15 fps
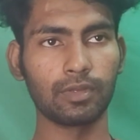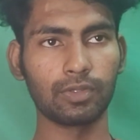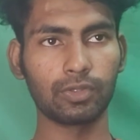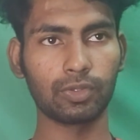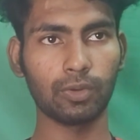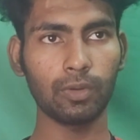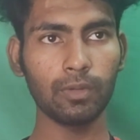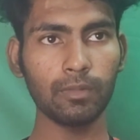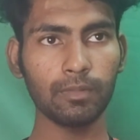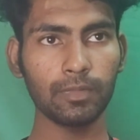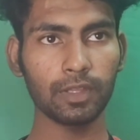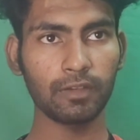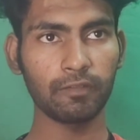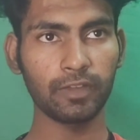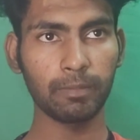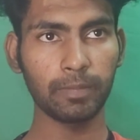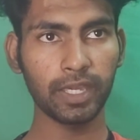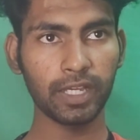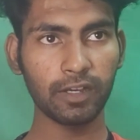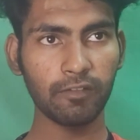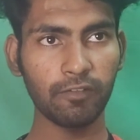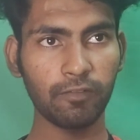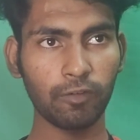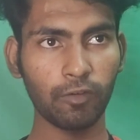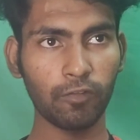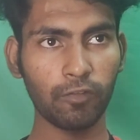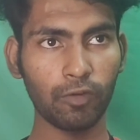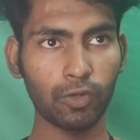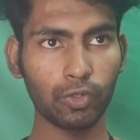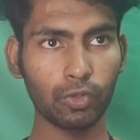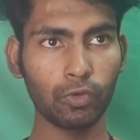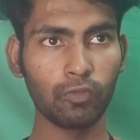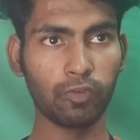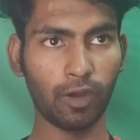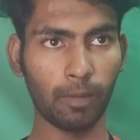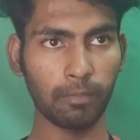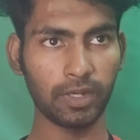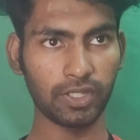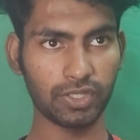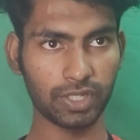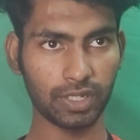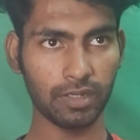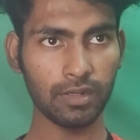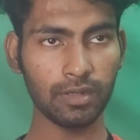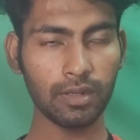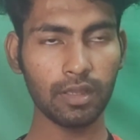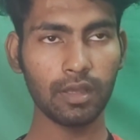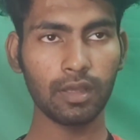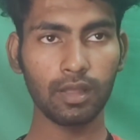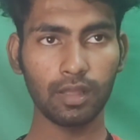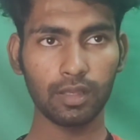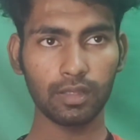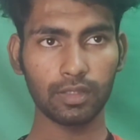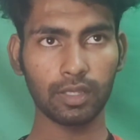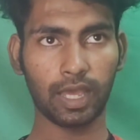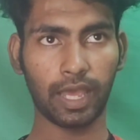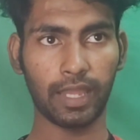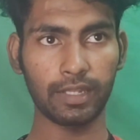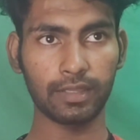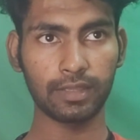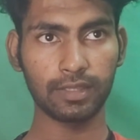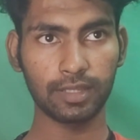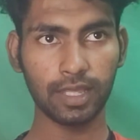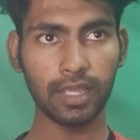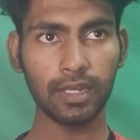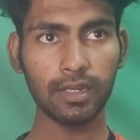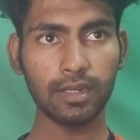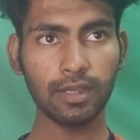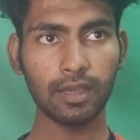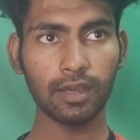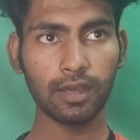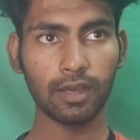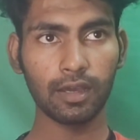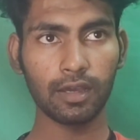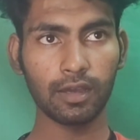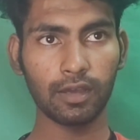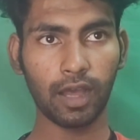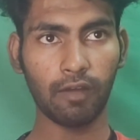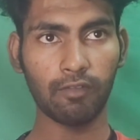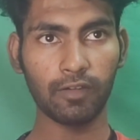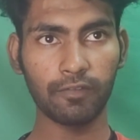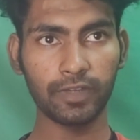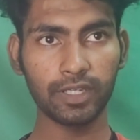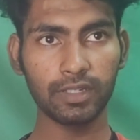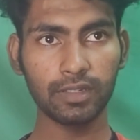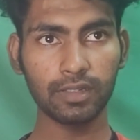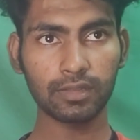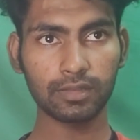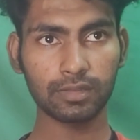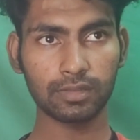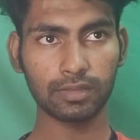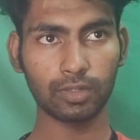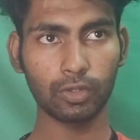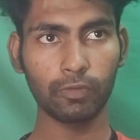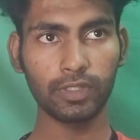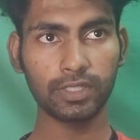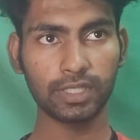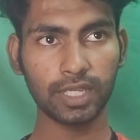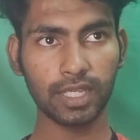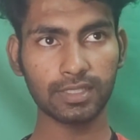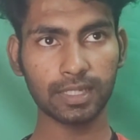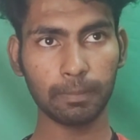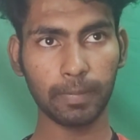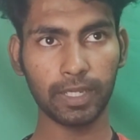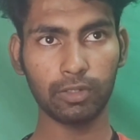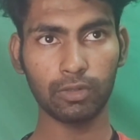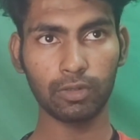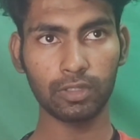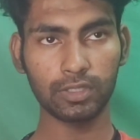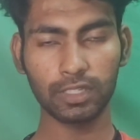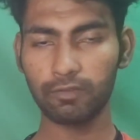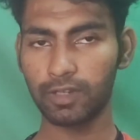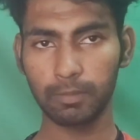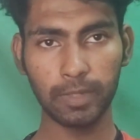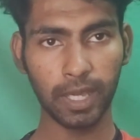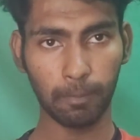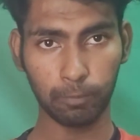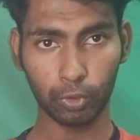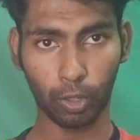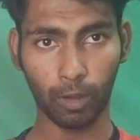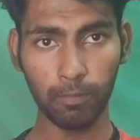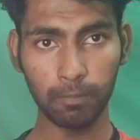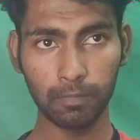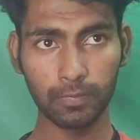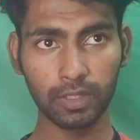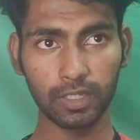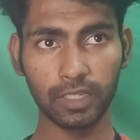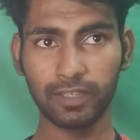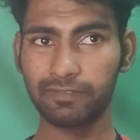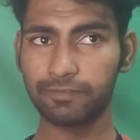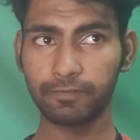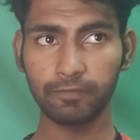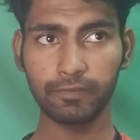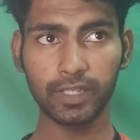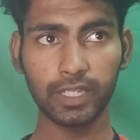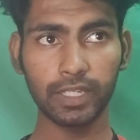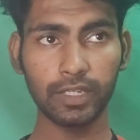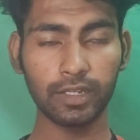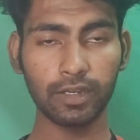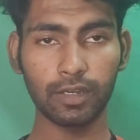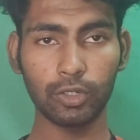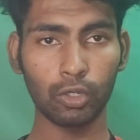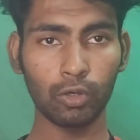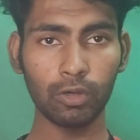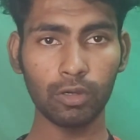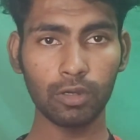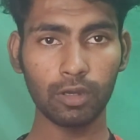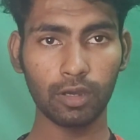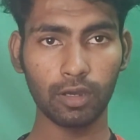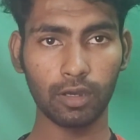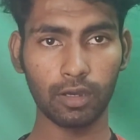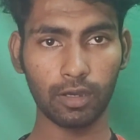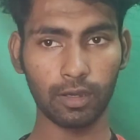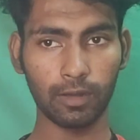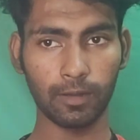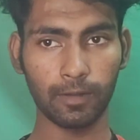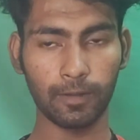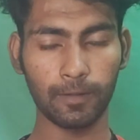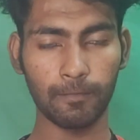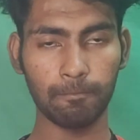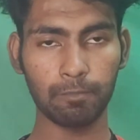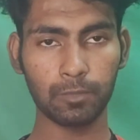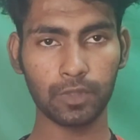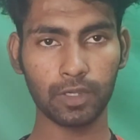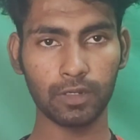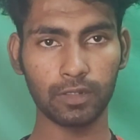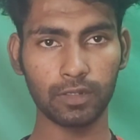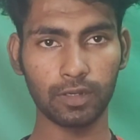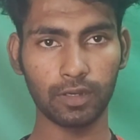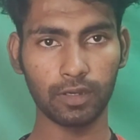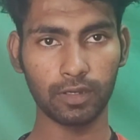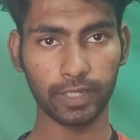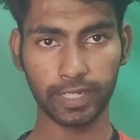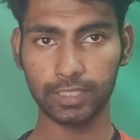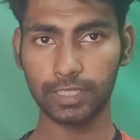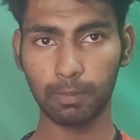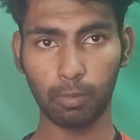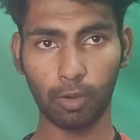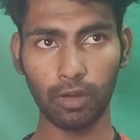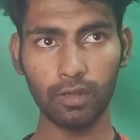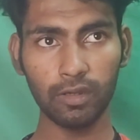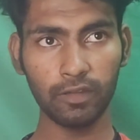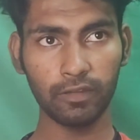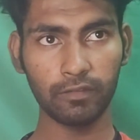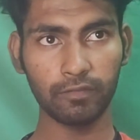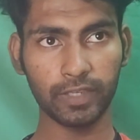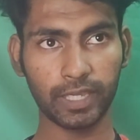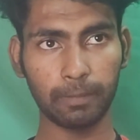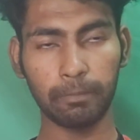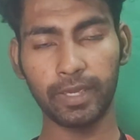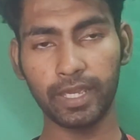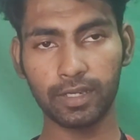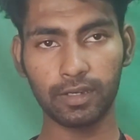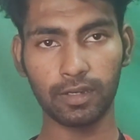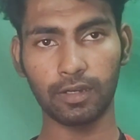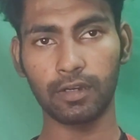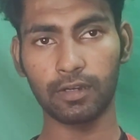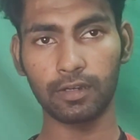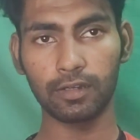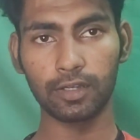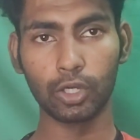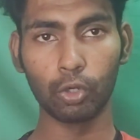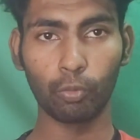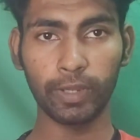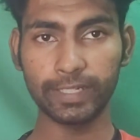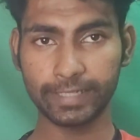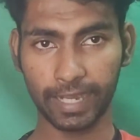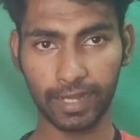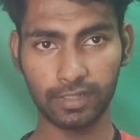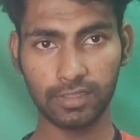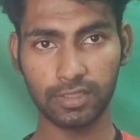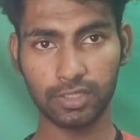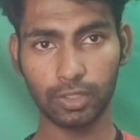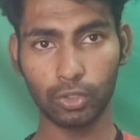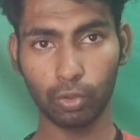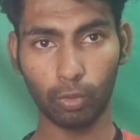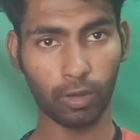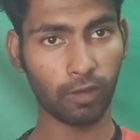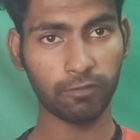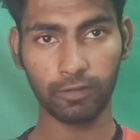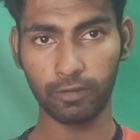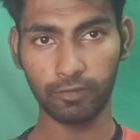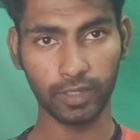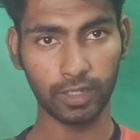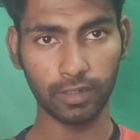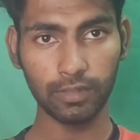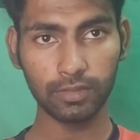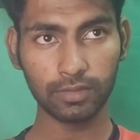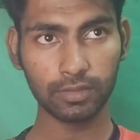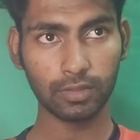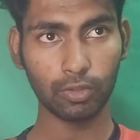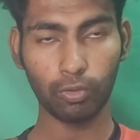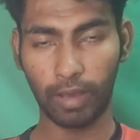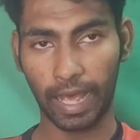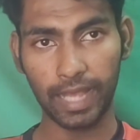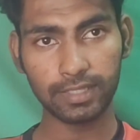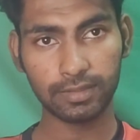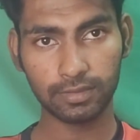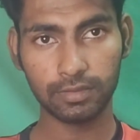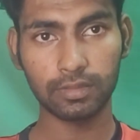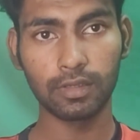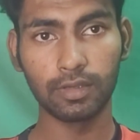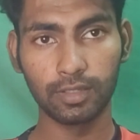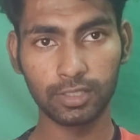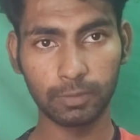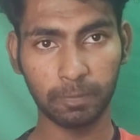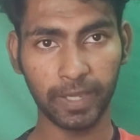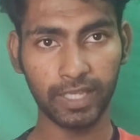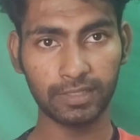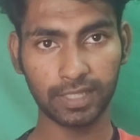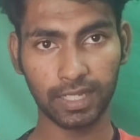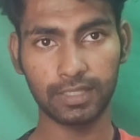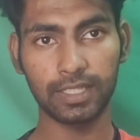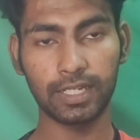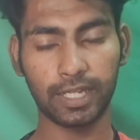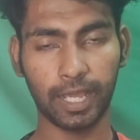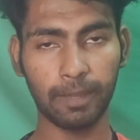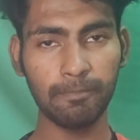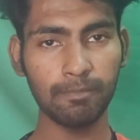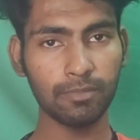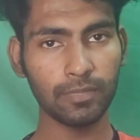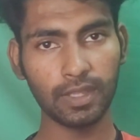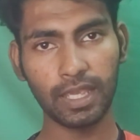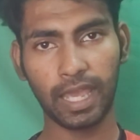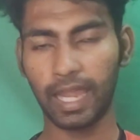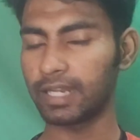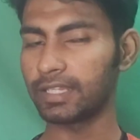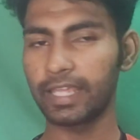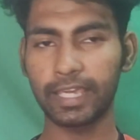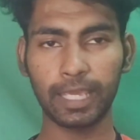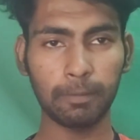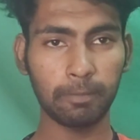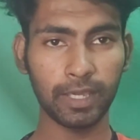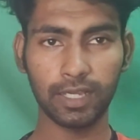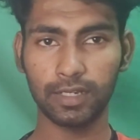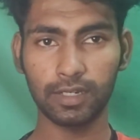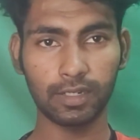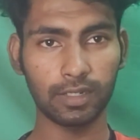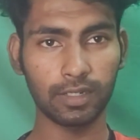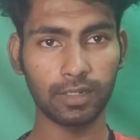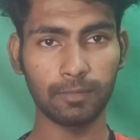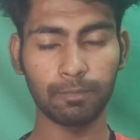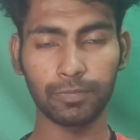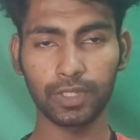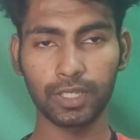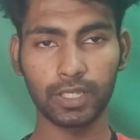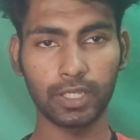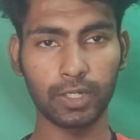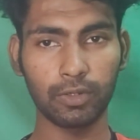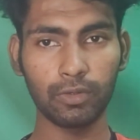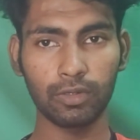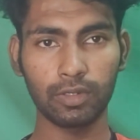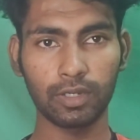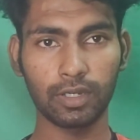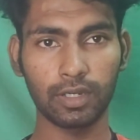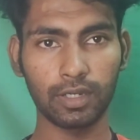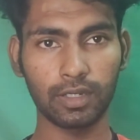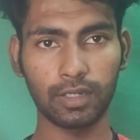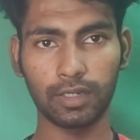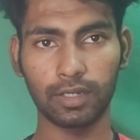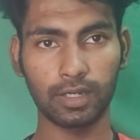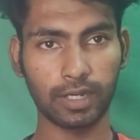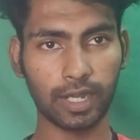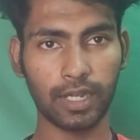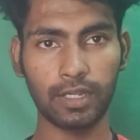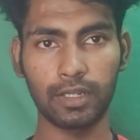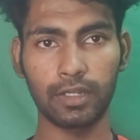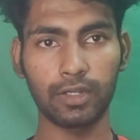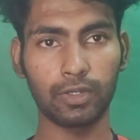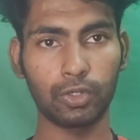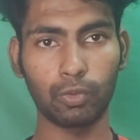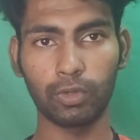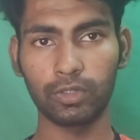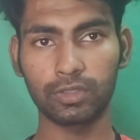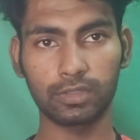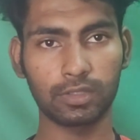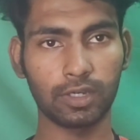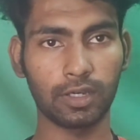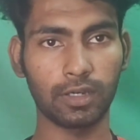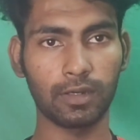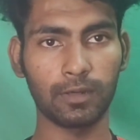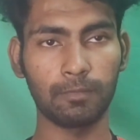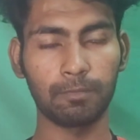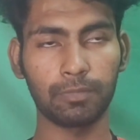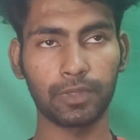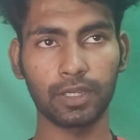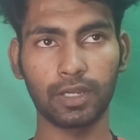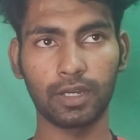So we make a 4-4-2 formation, and then our wingers Luis Diaz and Michael Olise will be up top. If we get the ball, we can make a quick transition to one of our wingers who has space at that time, and they can make a run uh, towards the